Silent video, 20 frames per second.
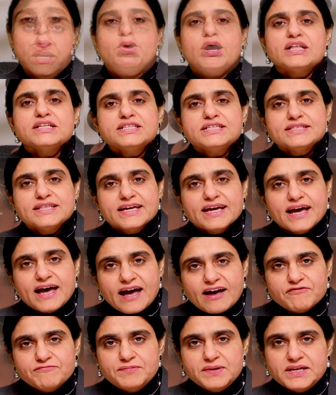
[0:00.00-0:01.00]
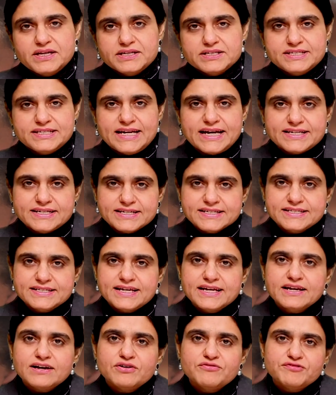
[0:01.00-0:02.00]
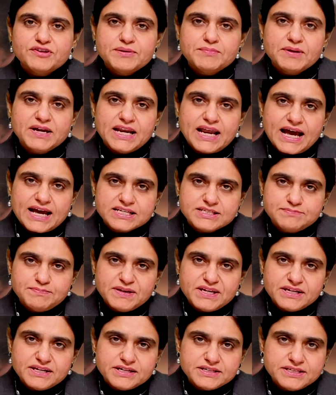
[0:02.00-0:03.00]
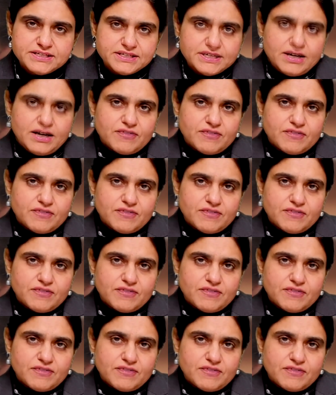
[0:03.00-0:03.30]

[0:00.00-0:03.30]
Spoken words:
once they have periods, let us say a female has periods